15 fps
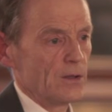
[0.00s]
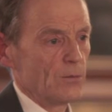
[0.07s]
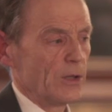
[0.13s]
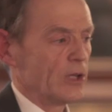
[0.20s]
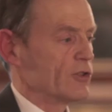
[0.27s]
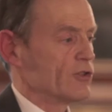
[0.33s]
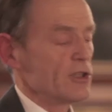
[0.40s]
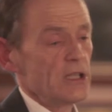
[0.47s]
We
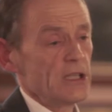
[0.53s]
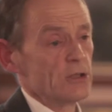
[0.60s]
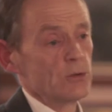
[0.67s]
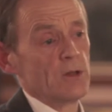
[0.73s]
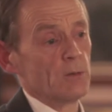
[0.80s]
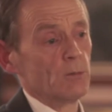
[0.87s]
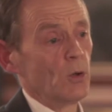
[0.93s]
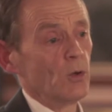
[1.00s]
can certainly do it
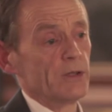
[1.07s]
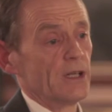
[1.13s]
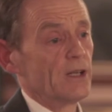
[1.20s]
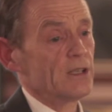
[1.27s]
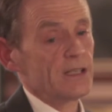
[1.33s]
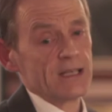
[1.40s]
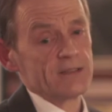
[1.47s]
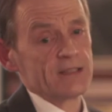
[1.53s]
in the morning. I
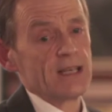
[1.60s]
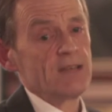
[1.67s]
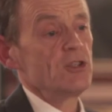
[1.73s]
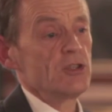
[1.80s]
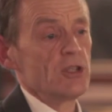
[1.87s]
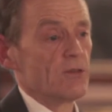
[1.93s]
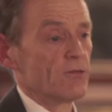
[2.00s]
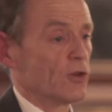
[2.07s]
can get it delivered
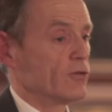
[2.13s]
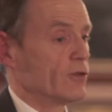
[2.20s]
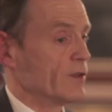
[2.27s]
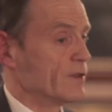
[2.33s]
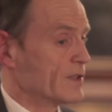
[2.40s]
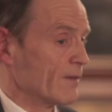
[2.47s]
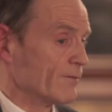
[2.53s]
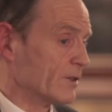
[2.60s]
to you for
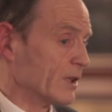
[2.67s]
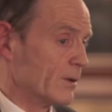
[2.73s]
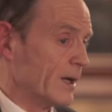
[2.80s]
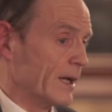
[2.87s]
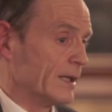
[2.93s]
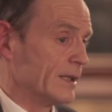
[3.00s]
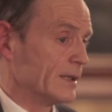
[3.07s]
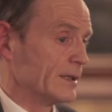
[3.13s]
£170.